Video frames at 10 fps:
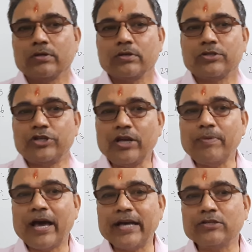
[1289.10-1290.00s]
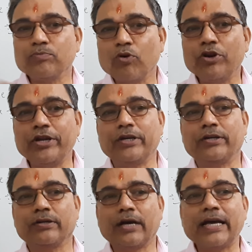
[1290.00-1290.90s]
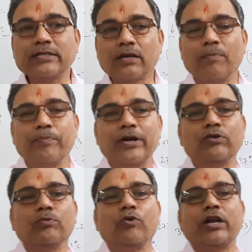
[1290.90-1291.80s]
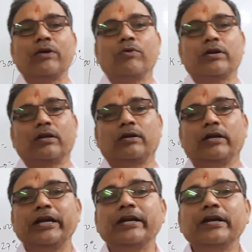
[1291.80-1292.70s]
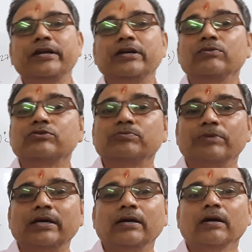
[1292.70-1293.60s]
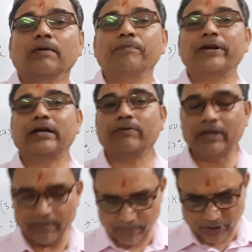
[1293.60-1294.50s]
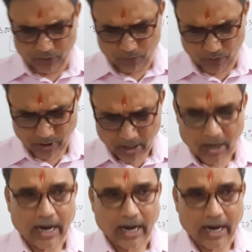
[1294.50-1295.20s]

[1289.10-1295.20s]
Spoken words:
steam has more heat as compared to boiling water. Latent heat usme comparatively much more.